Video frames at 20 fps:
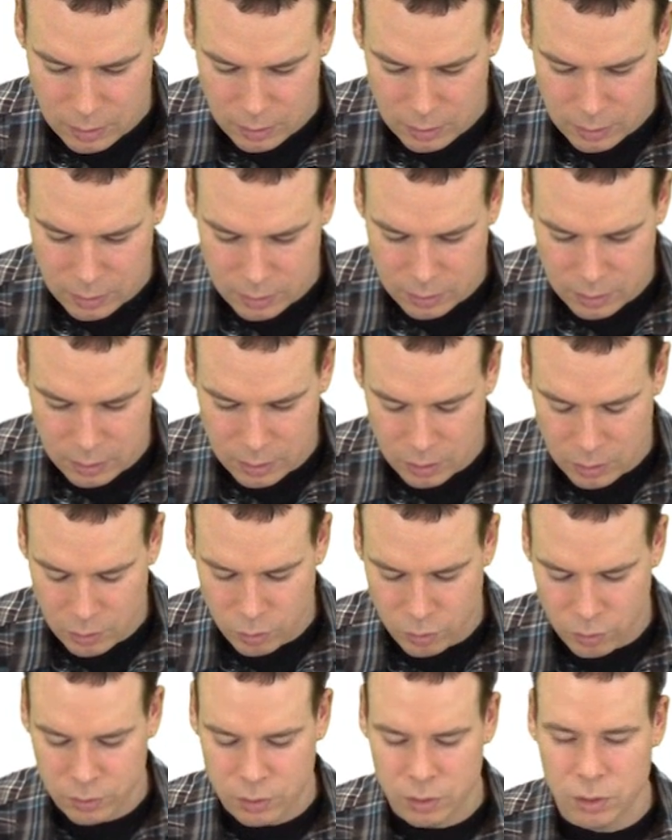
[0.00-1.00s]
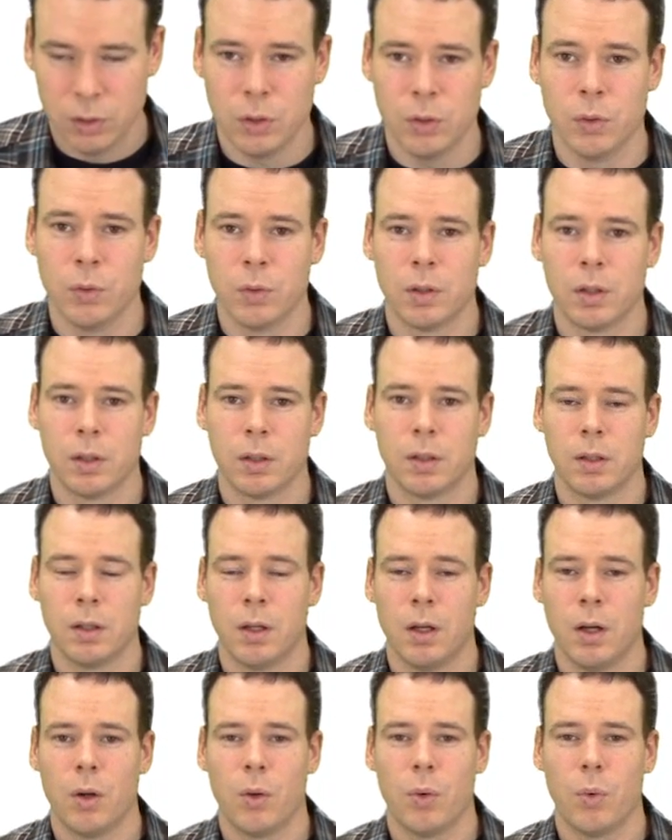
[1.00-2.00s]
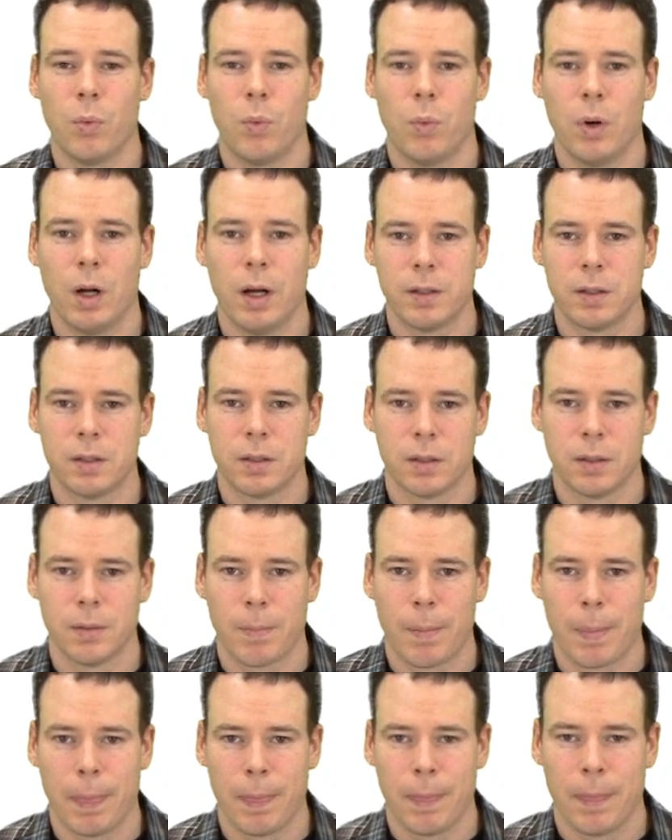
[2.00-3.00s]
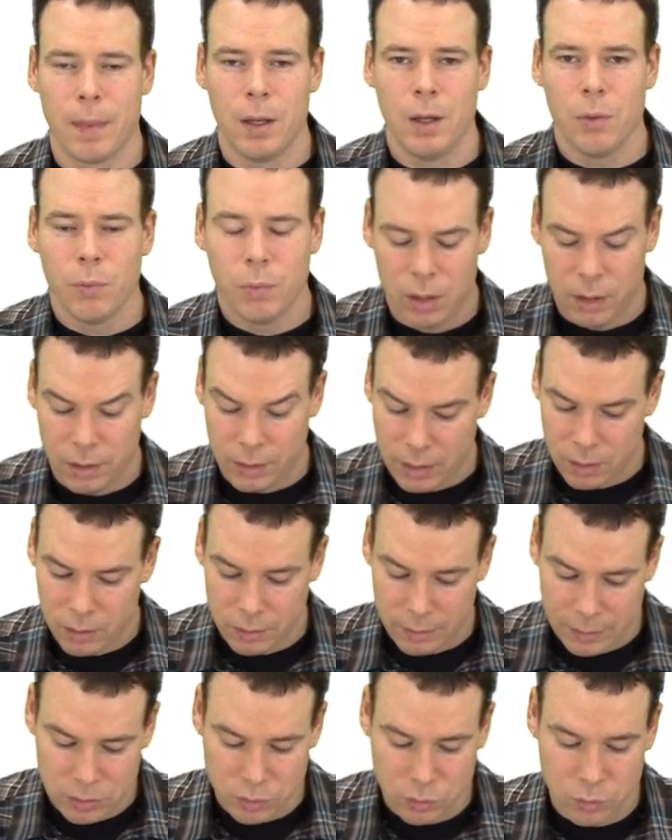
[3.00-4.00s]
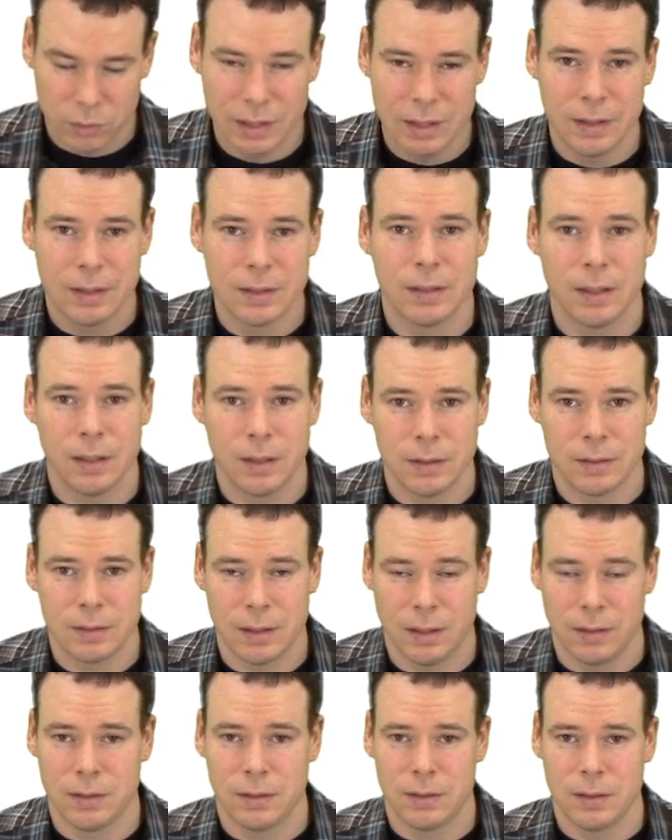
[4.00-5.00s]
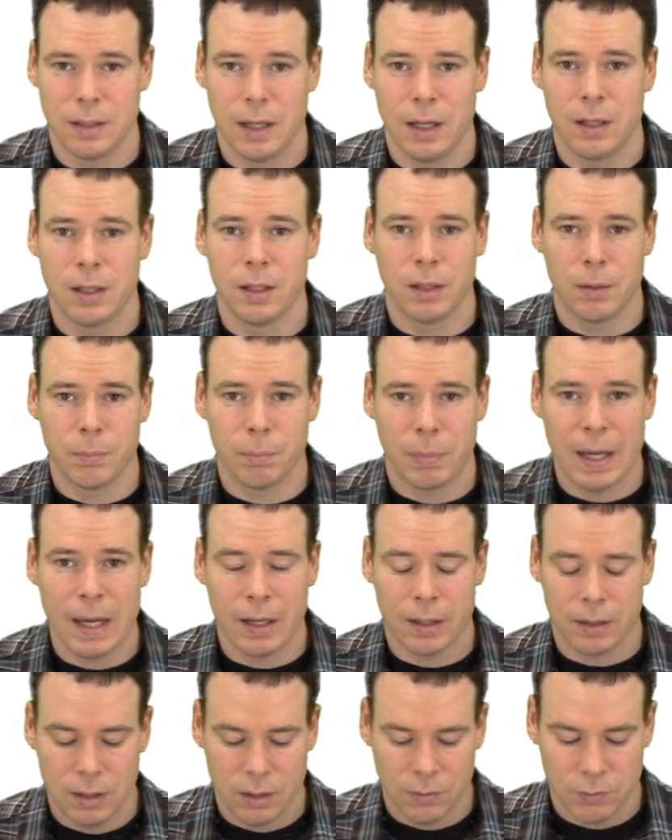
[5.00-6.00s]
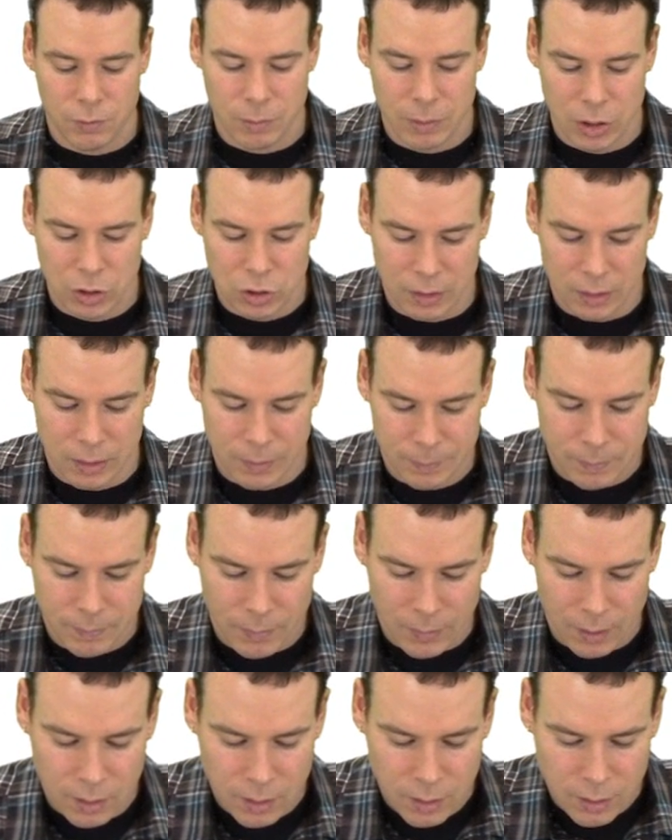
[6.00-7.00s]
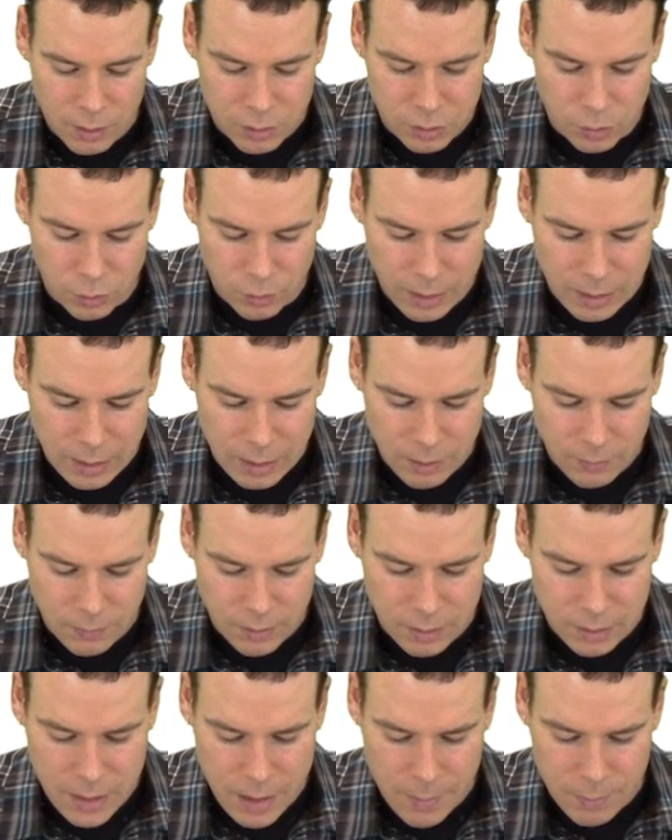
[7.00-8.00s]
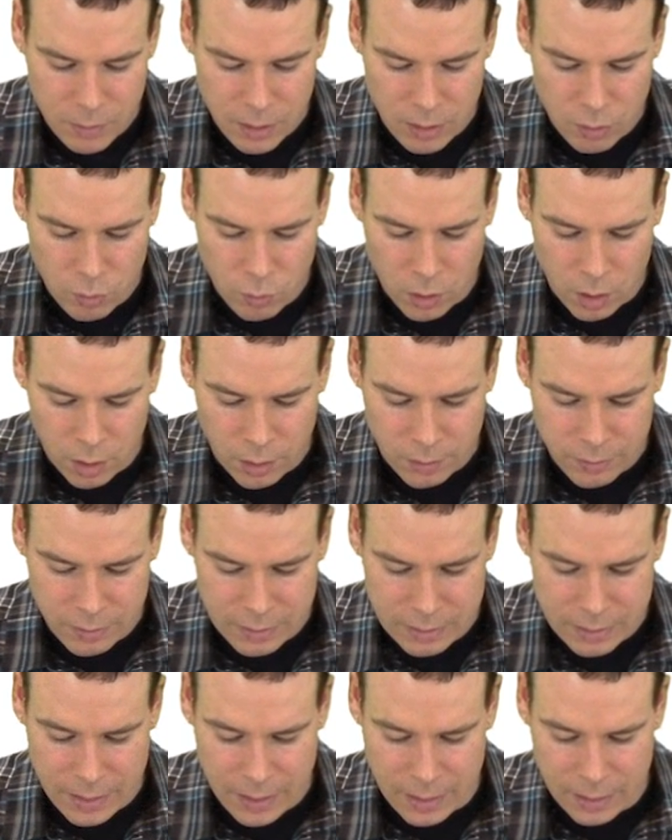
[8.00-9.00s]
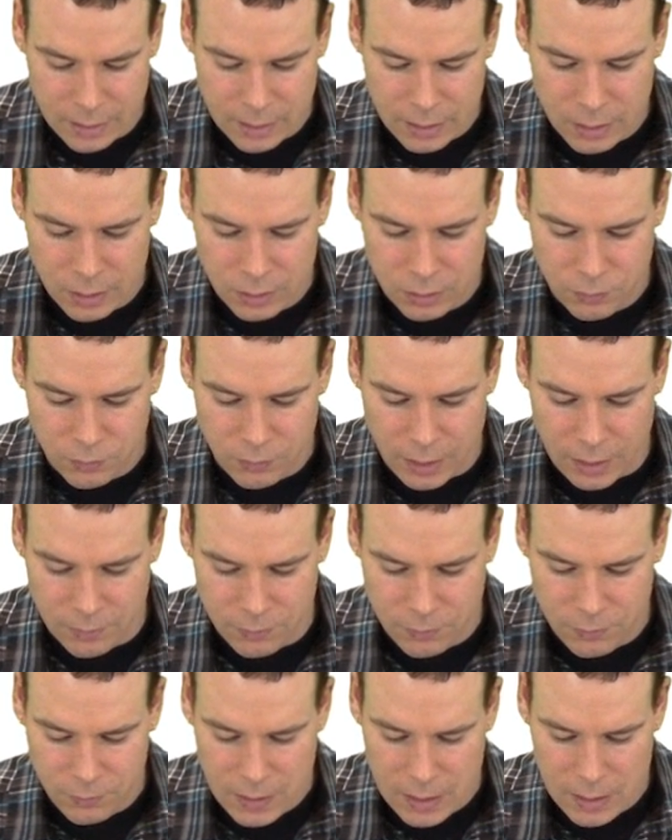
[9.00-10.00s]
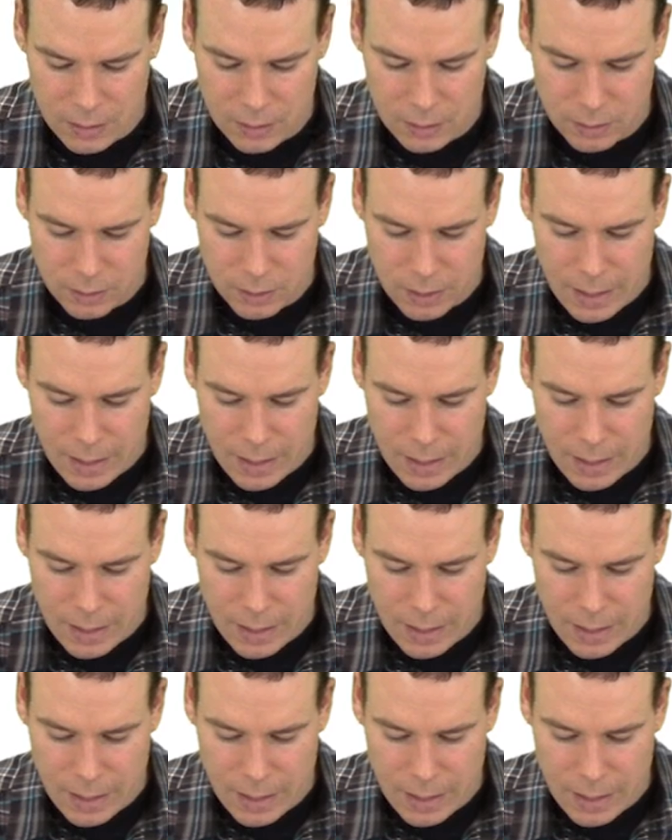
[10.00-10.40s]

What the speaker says: is equal to what? Well, again, let's read the sentence again and unpack the information. So if the depth of the water in the tank is 5 feet